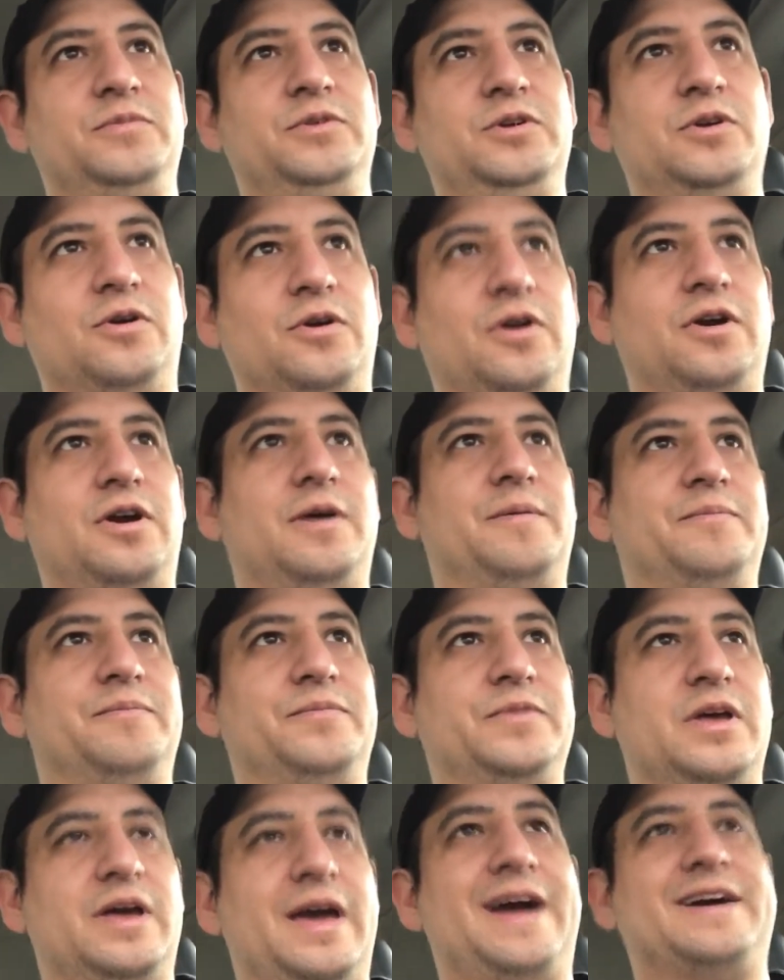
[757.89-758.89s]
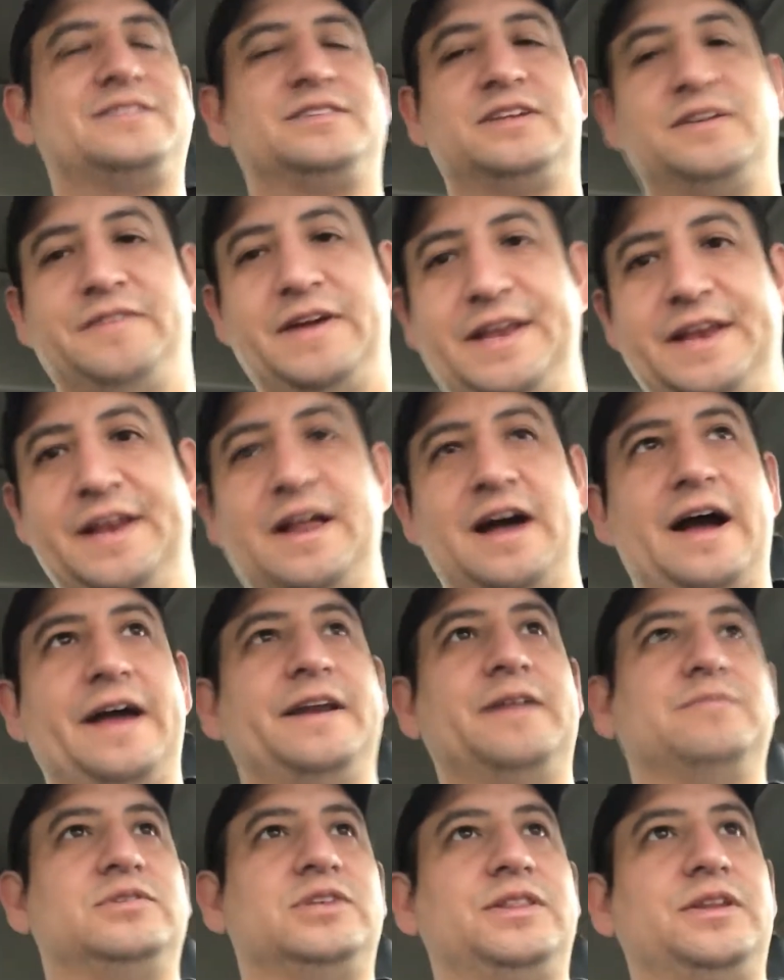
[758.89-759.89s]
You're excavating
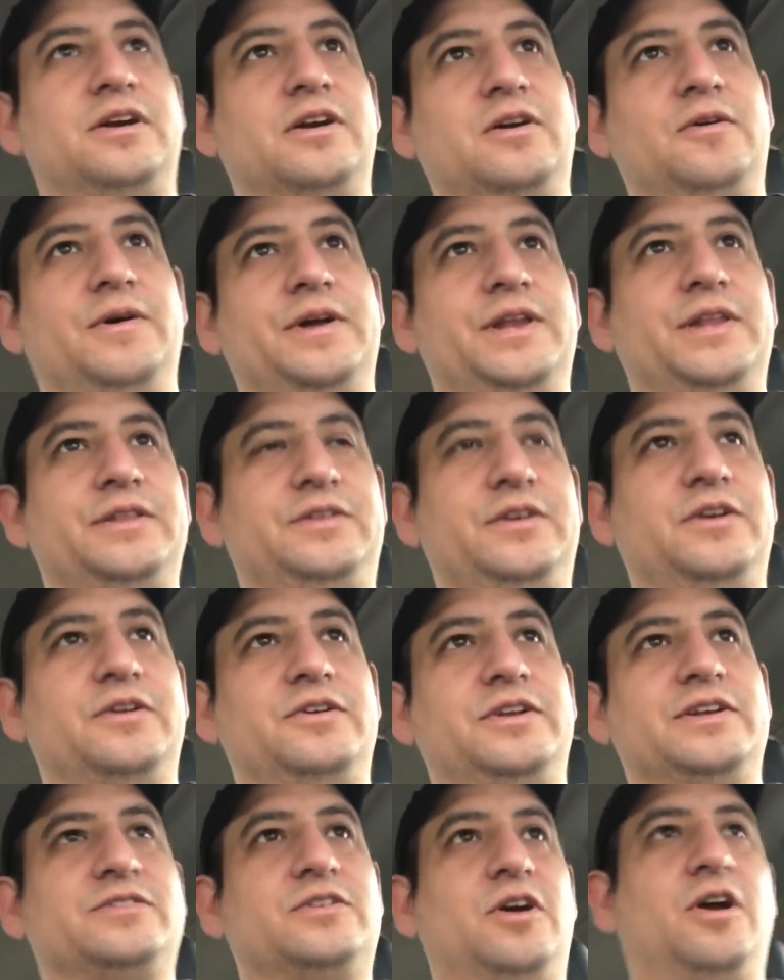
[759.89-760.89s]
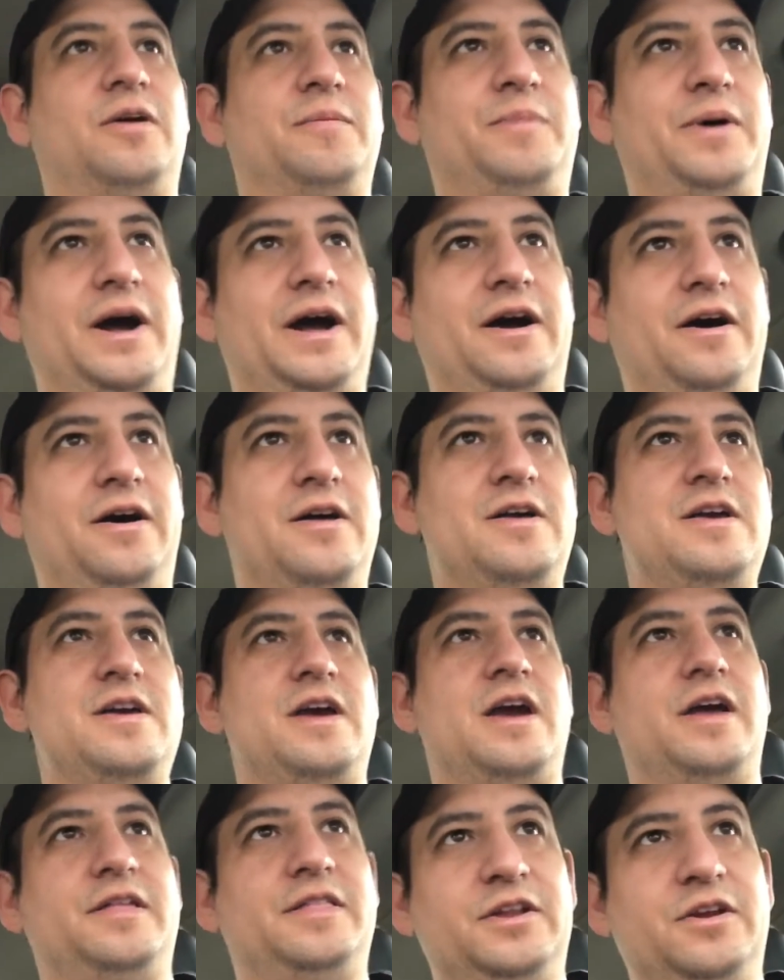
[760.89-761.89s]
items, and they're going into your discard pile,
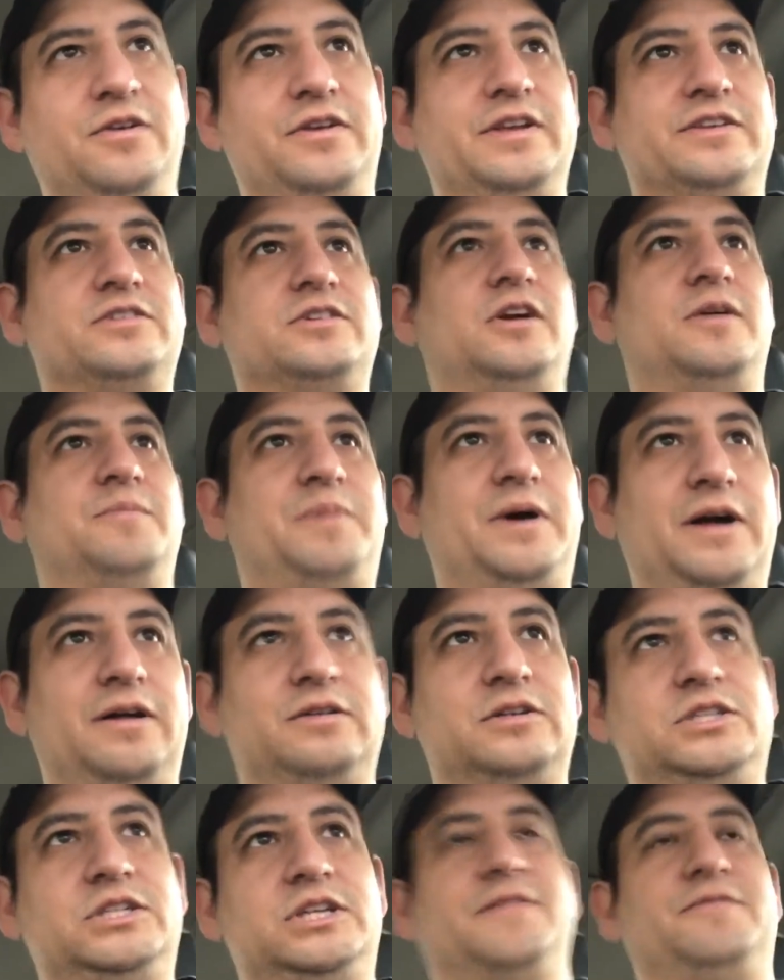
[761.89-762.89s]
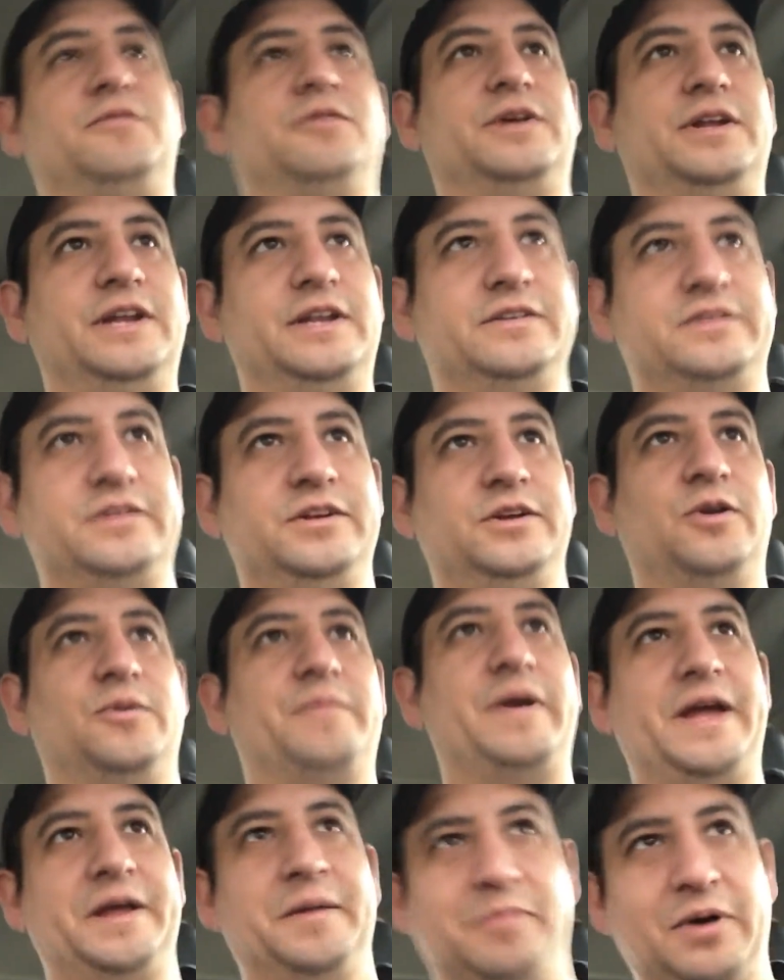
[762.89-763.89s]
and then your discard pile is shuffling into your
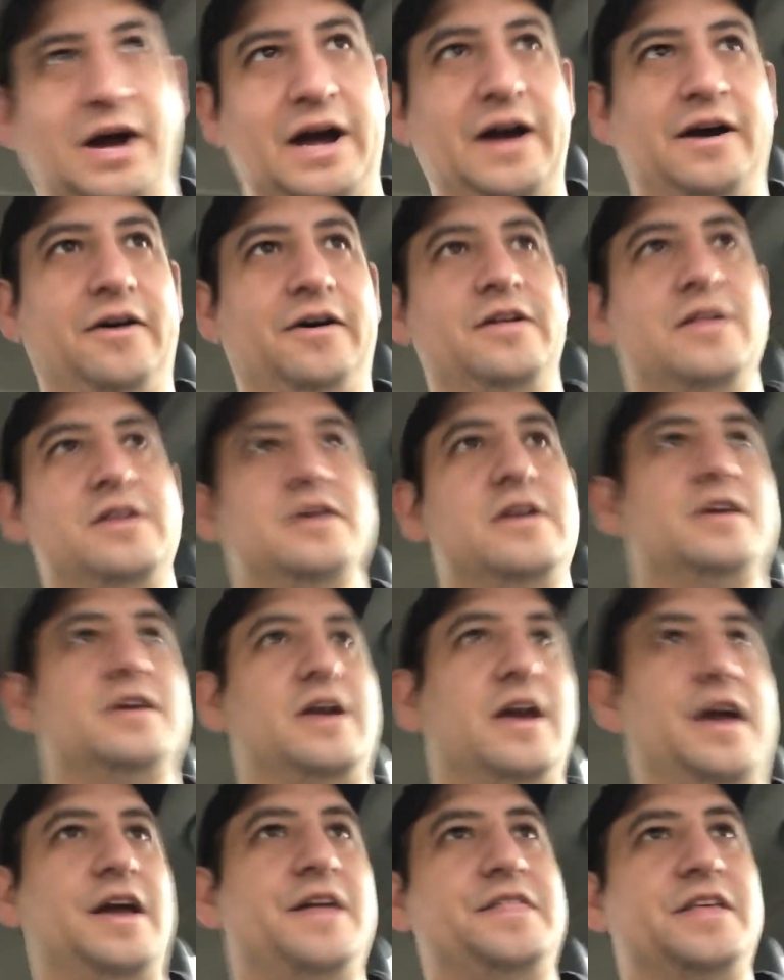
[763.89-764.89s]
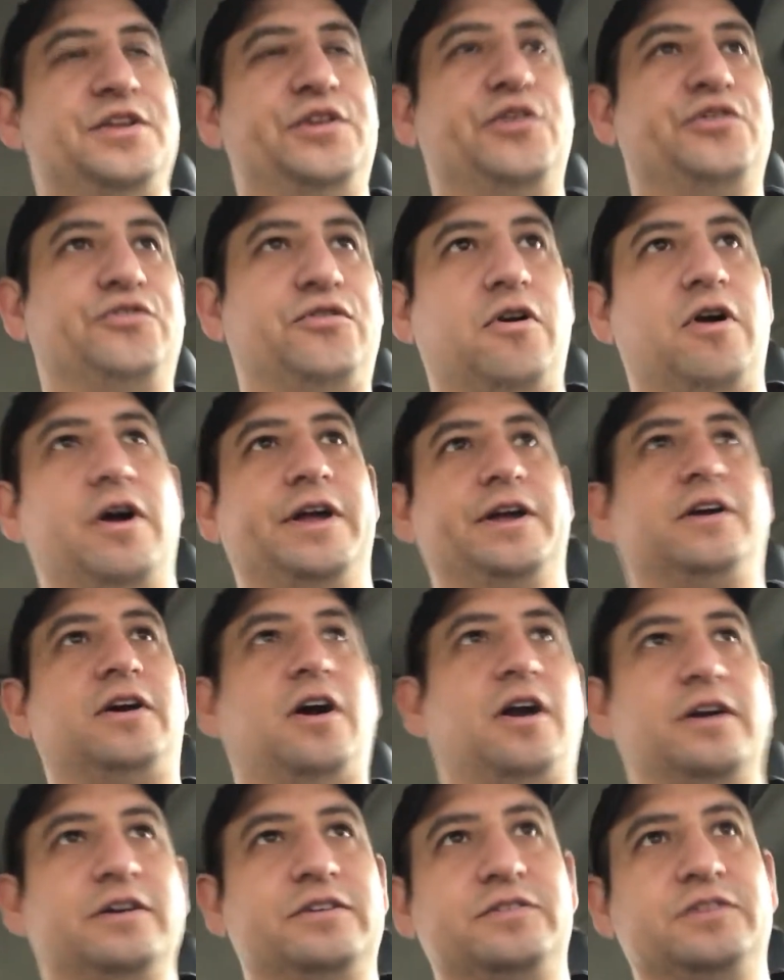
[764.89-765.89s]
main pile, and then you're drawing
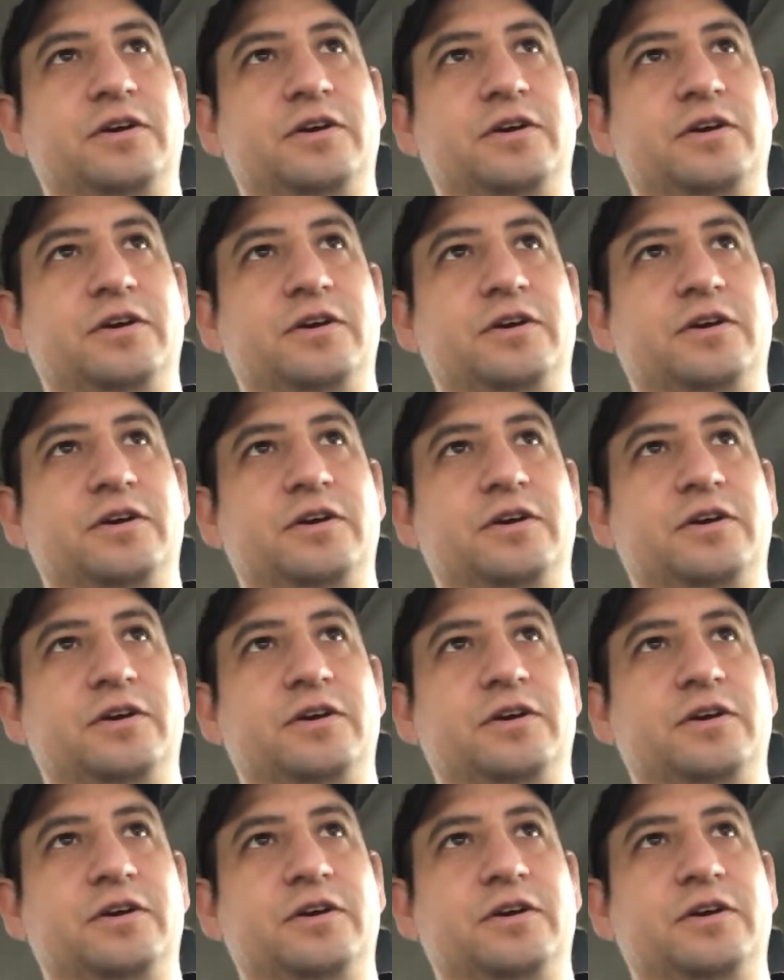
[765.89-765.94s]
cards.